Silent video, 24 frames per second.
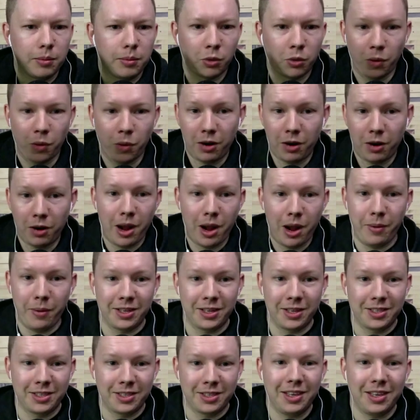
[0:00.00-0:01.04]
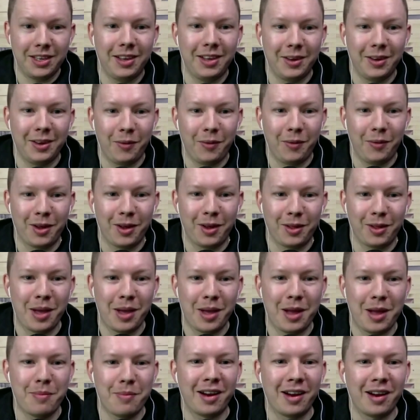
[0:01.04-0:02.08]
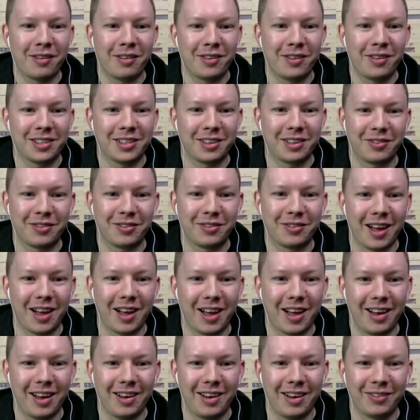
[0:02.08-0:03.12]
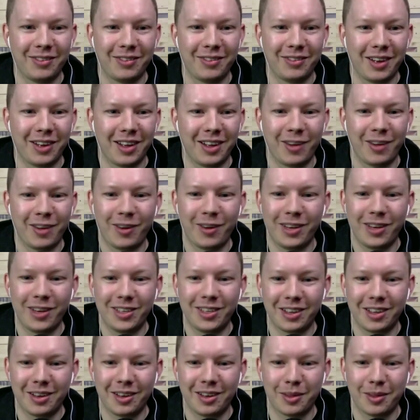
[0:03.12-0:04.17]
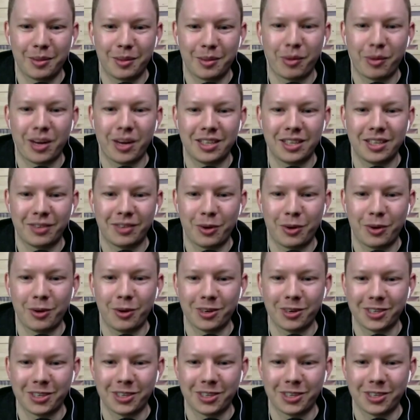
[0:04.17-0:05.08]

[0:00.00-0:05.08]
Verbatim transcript: right away we can see one of the main benefits of of increasing uh, the price of a course